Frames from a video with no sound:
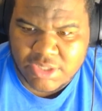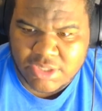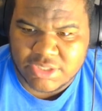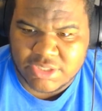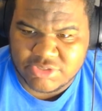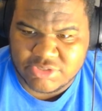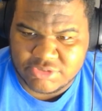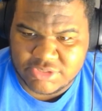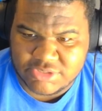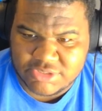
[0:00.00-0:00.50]

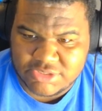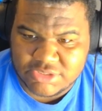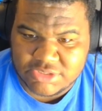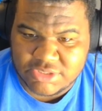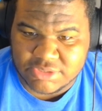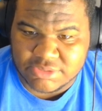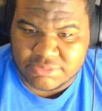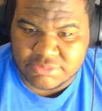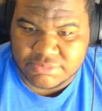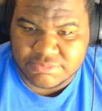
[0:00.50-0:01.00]
So this is
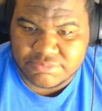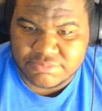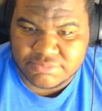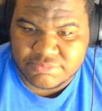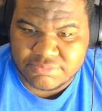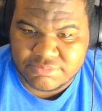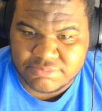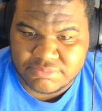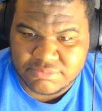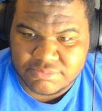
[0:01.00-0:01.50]
him.
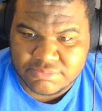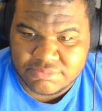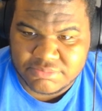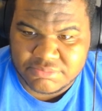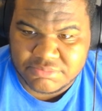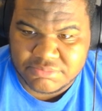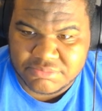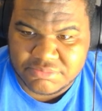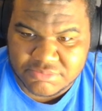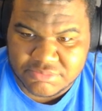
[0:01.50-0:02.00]

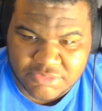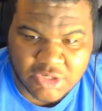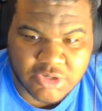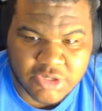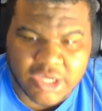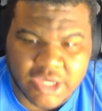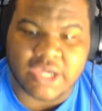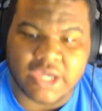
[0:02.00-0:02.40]
Okay.